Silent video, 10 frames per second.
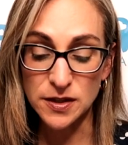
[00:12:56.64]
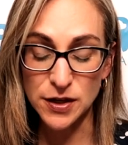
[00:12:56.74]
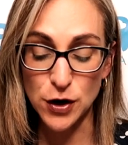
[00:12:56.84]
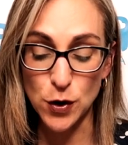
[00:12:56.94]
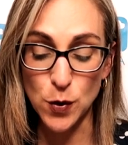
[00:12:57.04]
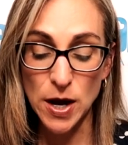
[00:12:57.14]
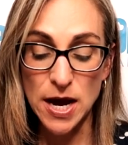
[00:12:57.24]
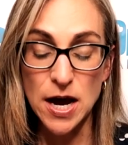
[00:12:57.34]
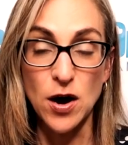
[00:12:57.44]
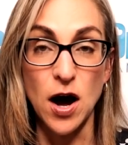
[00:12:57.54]
So
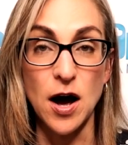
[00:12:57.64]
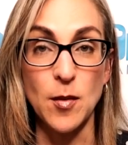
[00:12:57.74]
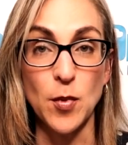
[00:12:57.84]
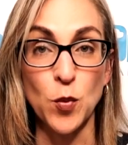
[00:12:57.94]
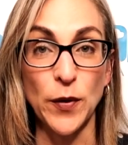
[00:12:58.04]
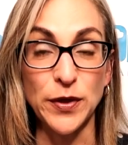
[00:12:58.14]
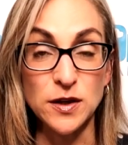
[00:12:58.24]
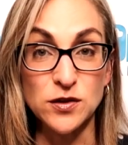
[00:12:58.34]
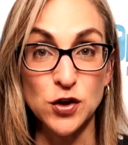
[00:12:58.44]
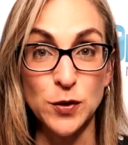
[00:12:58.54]
what
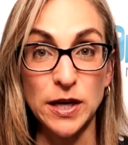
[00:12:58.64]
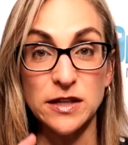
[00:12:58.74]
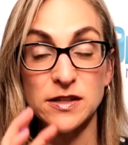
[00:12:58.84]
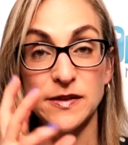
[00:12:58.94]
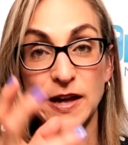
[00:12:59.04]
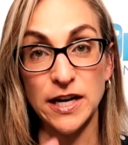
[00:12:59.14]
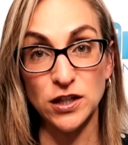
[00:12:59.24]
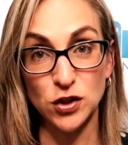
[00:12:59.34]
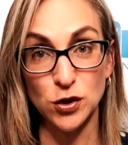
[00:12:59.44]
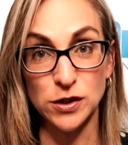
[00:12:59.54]
these doing is then
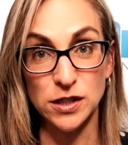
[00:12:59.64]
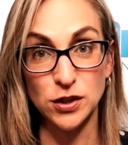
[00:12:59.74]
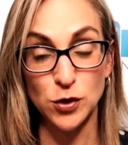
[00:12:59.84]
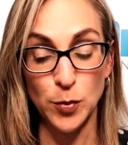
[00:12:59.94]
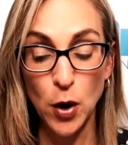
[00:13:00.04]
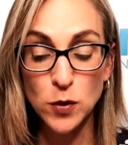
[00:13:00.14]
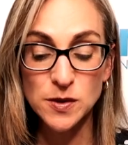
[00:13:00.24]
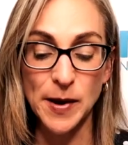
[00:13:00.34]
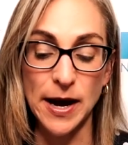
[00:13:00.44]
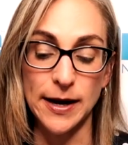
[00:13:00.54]
it turns into
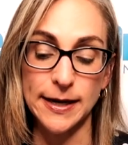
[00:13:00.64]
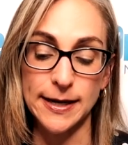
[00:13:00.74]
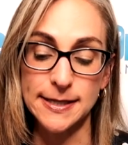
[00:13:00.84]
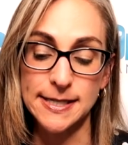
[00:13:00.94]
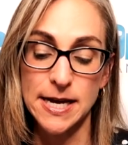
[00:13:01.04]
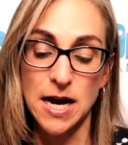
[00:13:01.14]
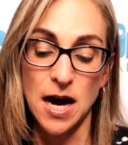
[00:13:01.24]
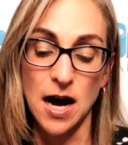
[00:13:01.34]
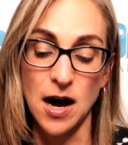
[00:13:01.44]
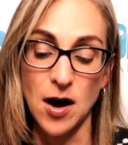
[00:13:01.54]
postbiotics,
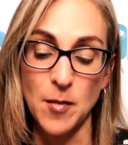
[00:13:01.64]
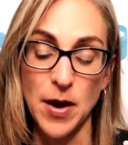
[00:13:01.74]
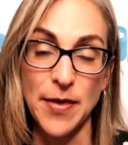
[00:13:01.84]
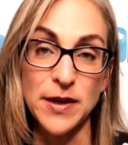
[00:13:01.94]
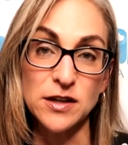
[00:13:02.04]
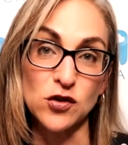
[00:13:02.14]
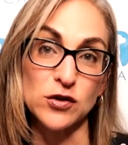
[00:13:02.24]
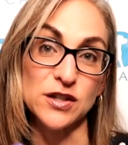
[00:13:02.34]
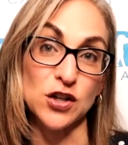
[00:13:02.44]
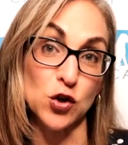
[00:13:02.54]
and these
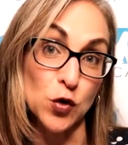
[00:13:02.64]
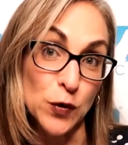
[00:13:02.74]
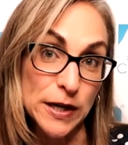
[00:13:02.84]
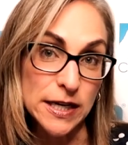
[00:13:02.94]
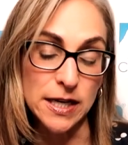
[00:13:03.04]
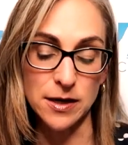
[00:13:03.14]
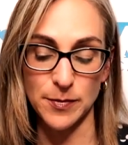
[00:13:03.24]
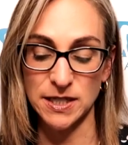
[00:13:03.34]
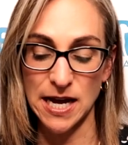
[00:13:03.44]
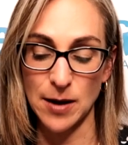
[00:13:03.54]
are
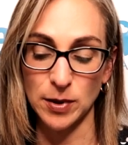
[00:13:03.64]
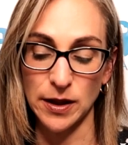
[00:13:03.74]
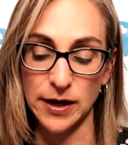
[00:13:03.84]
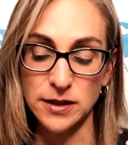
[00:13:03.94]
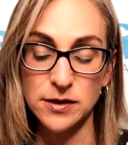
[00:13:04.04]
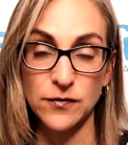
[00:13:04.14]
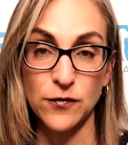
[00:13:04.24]
secreted metabolites